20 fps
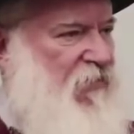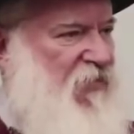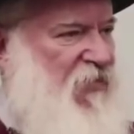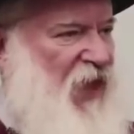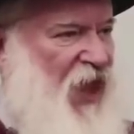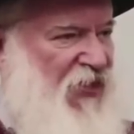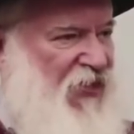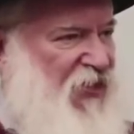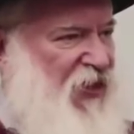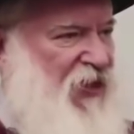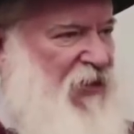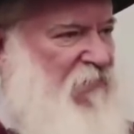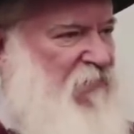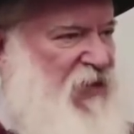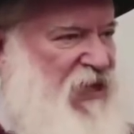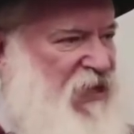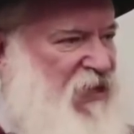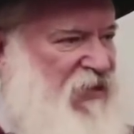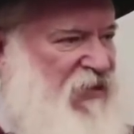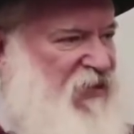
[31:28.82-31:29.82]
Nothing
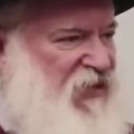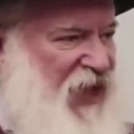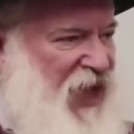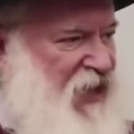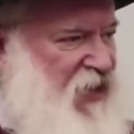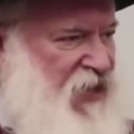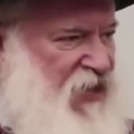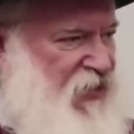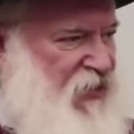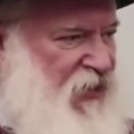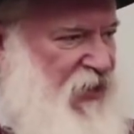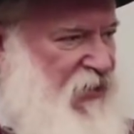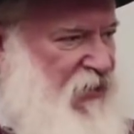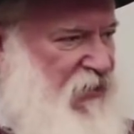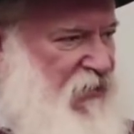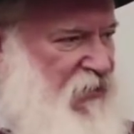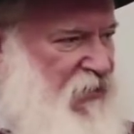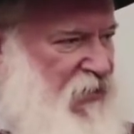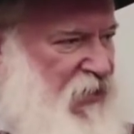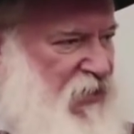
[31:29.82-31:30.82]
means
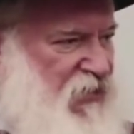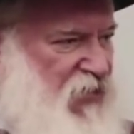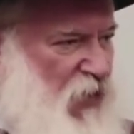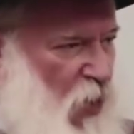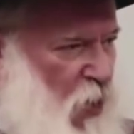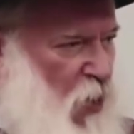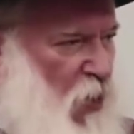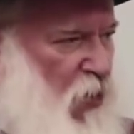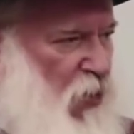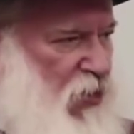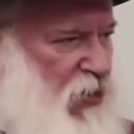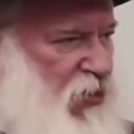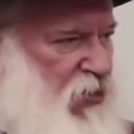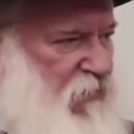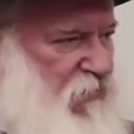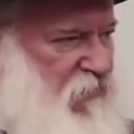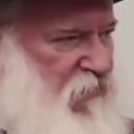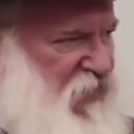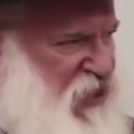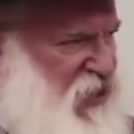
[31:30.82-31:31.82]
anything. It's
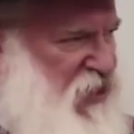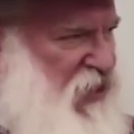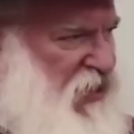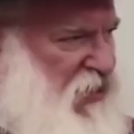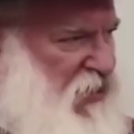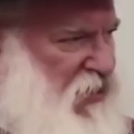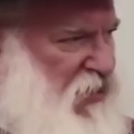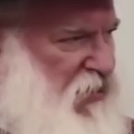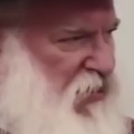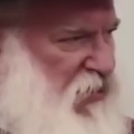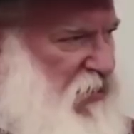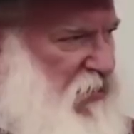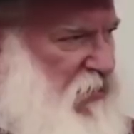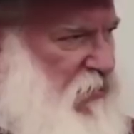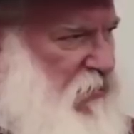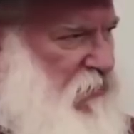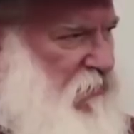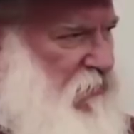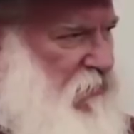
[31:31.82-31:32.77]
all meaningless.